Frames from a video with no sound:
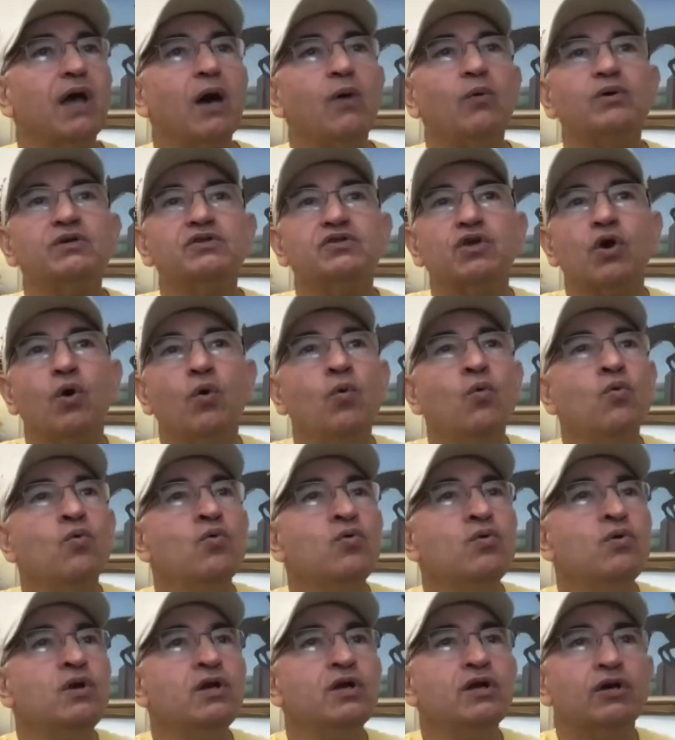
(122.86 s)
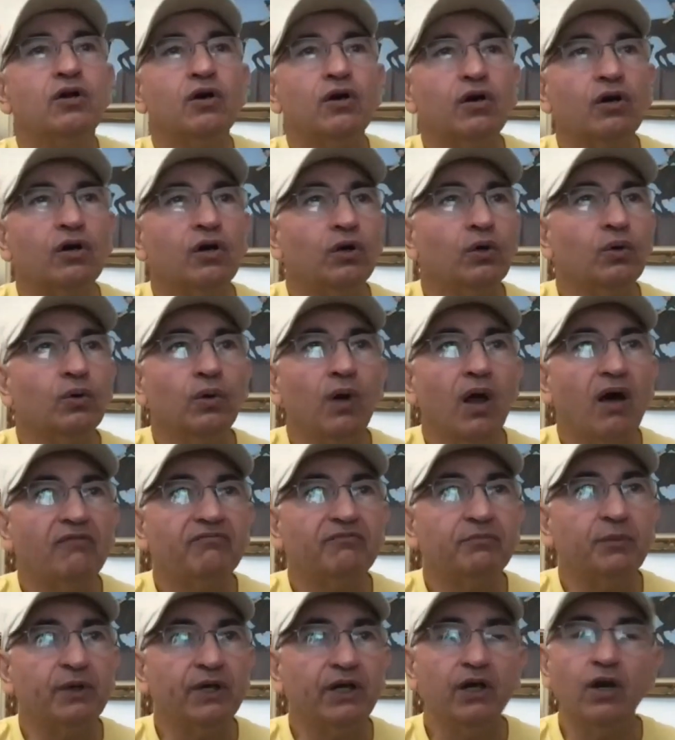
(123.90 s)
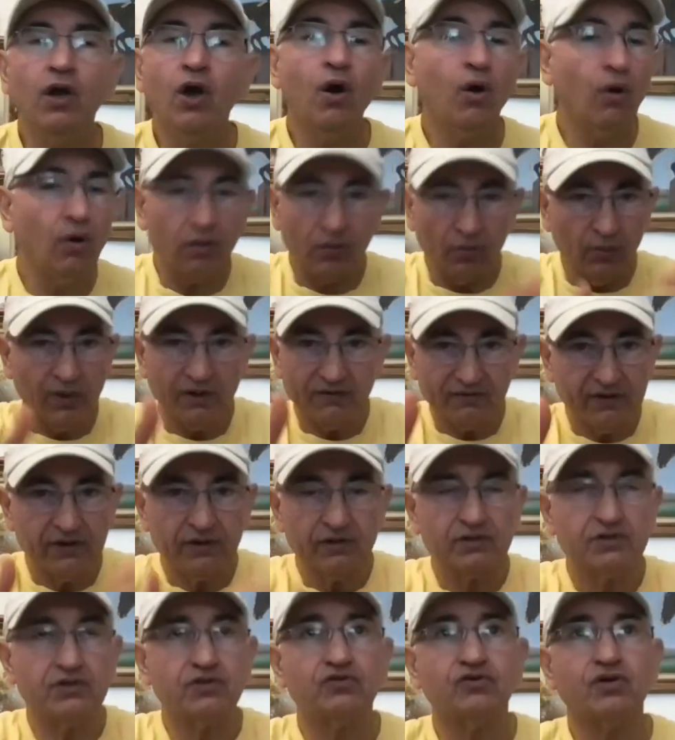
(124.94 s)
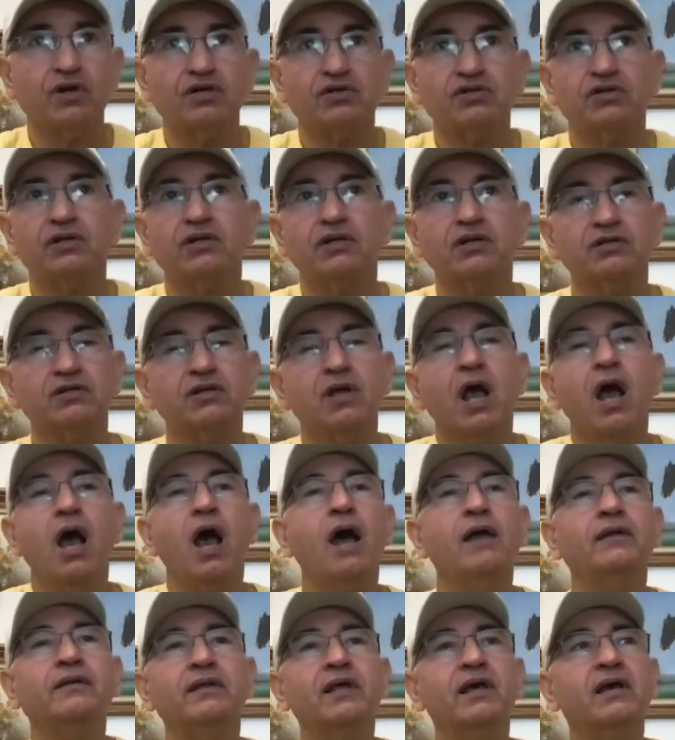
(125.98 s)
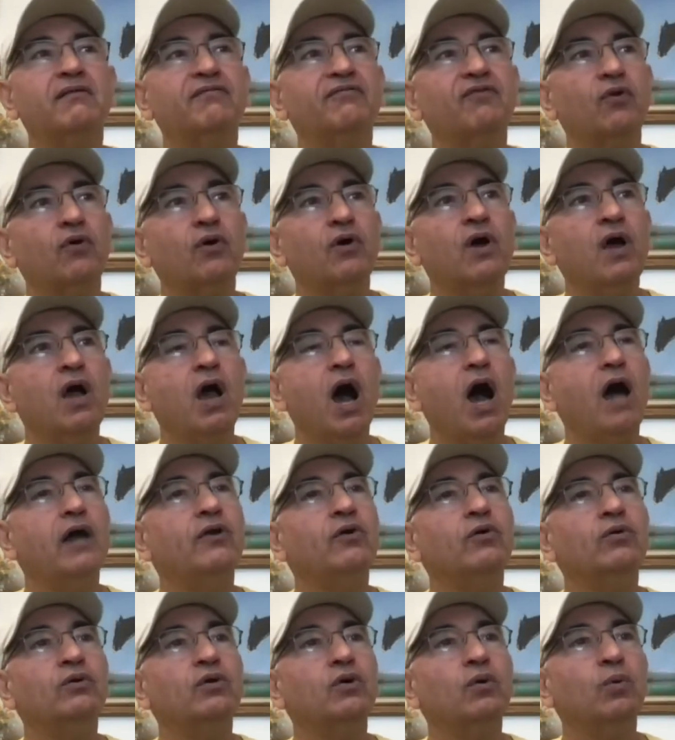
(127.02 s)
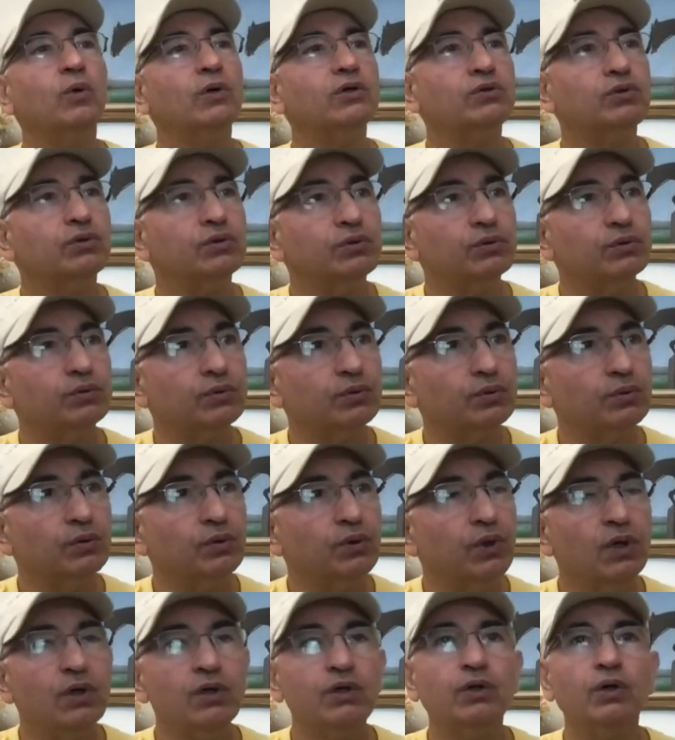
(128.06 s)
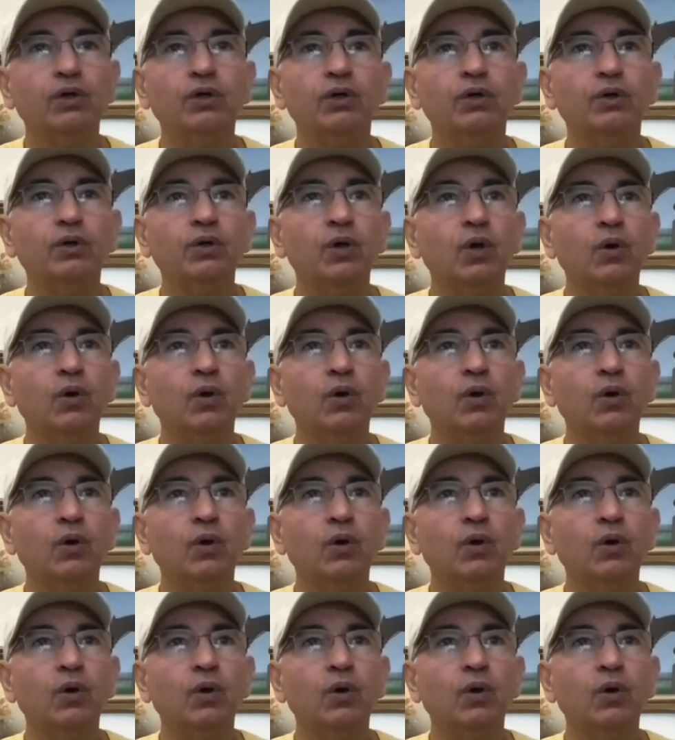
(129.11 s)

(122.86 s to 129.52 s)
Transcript: was the only girl who loved me, or whatever your situation is, and therefore I don't know what to do.